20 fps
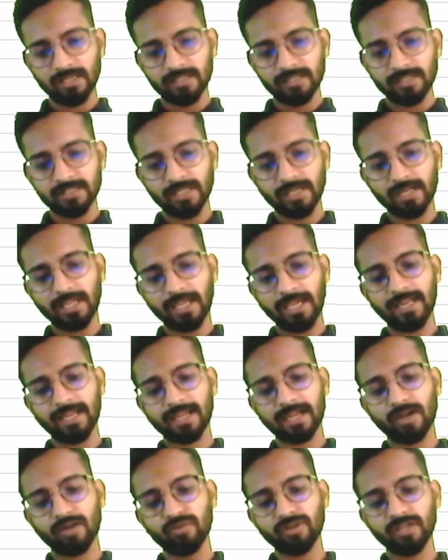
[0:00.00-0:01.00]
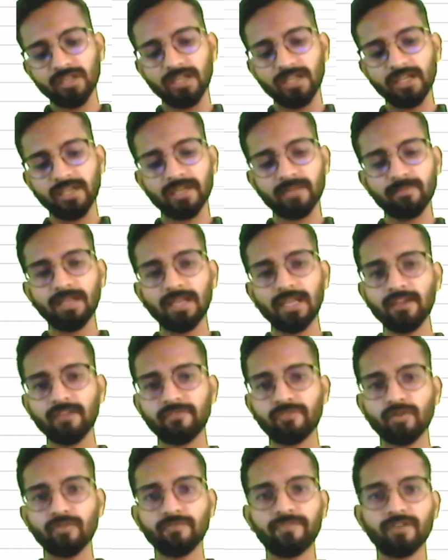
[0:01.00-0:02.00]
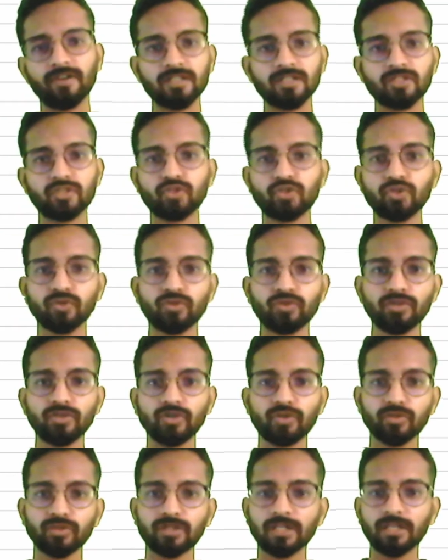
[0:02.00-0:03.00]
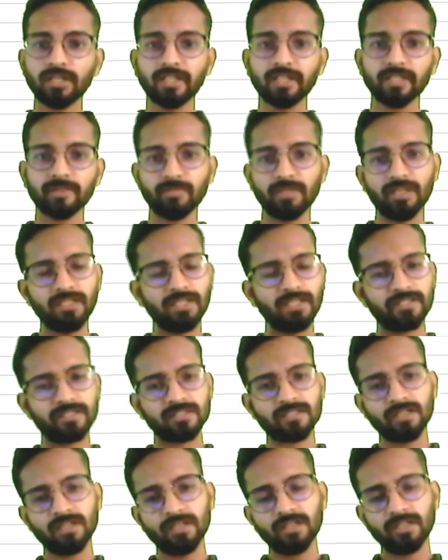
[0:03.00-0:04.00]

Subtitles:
Sir, can accounting year be like from 1st June to 30th May? Yes.